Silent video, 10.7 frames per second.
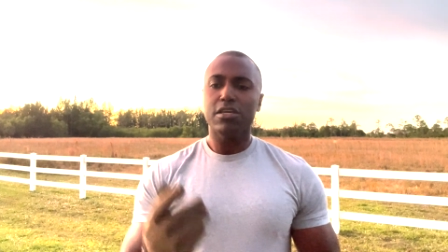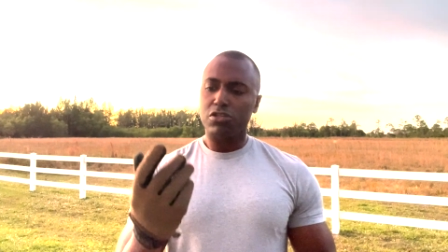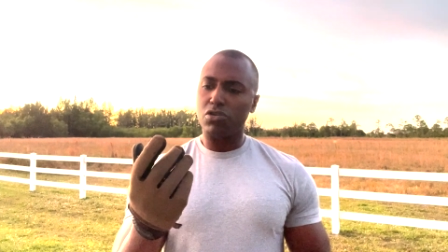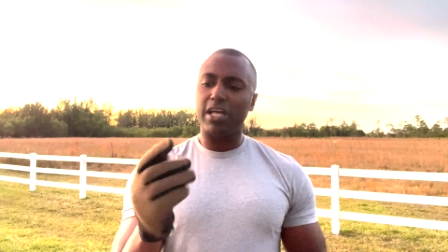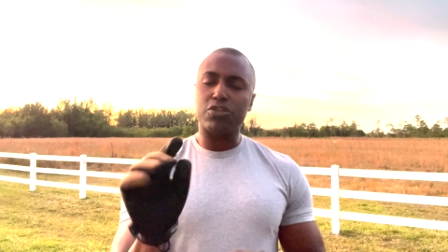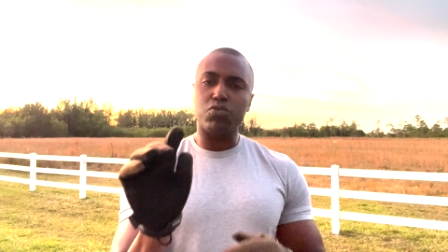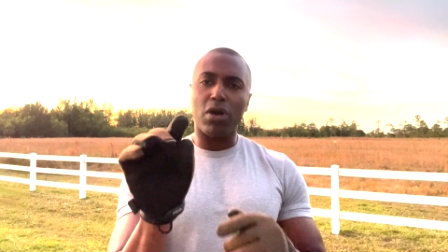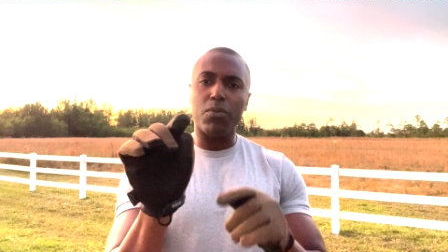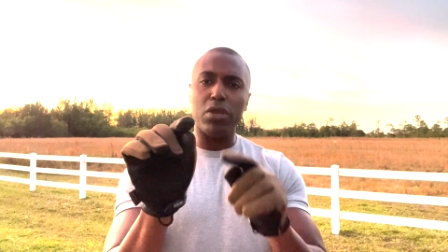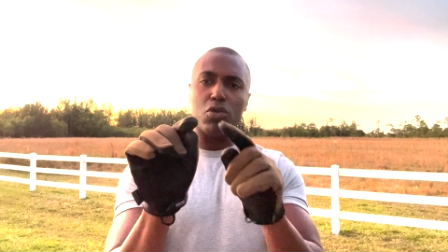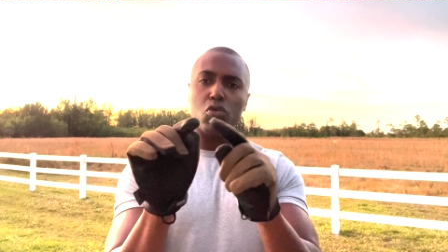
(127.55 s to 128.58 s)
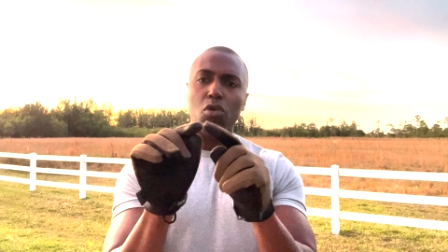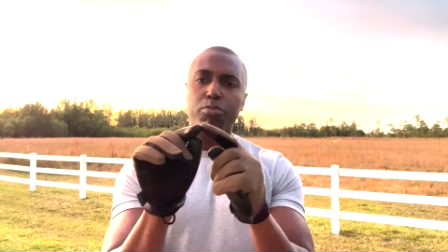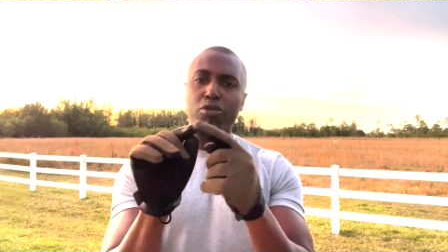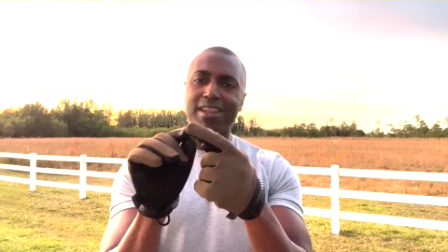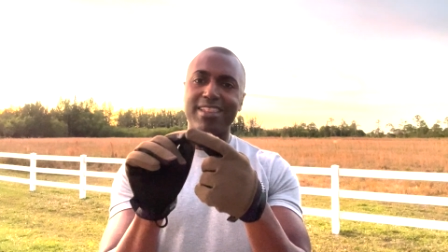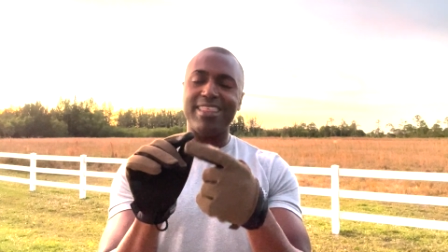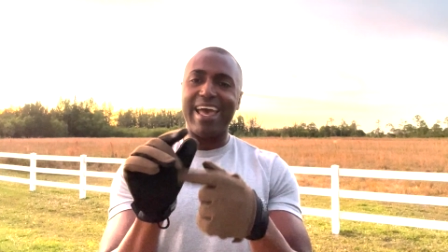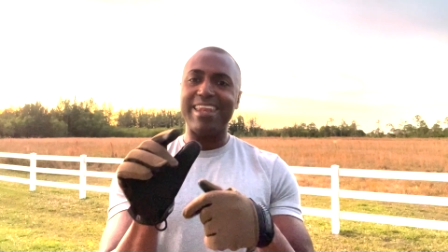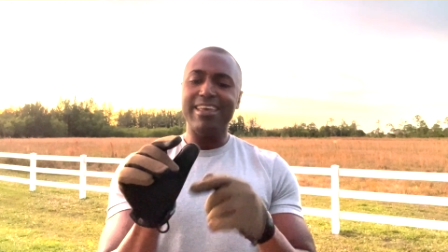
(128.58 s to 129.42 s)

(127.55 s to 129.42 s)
So that's why we incorporated that